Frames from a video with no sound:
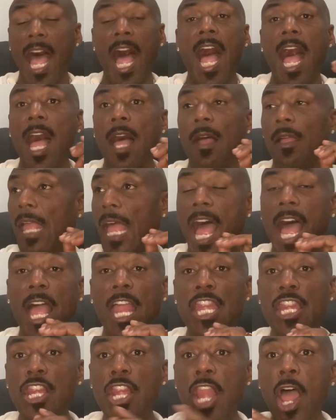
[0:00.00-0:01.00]
I,
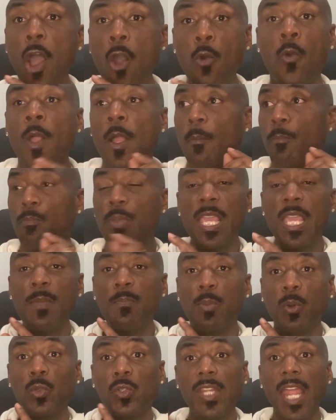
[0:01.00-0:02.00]
I know
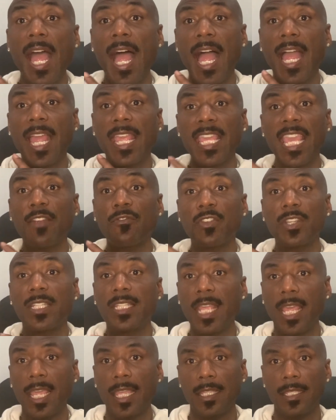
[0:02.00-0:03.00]
people die every
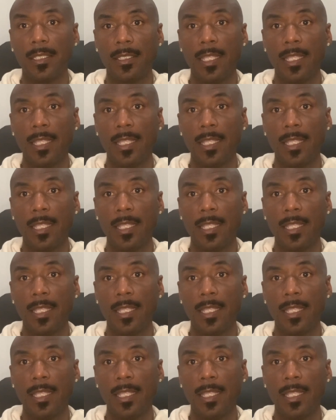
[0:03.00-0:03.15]
day.